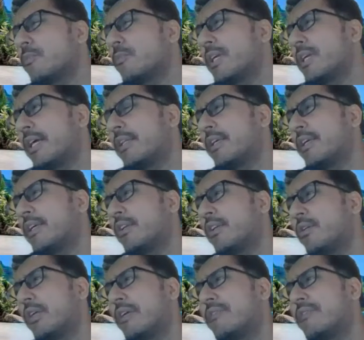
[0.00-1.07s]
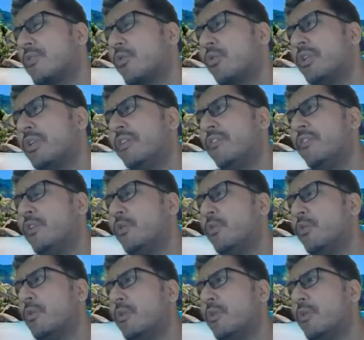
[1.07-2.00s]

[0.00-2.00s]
but I think it gives only view.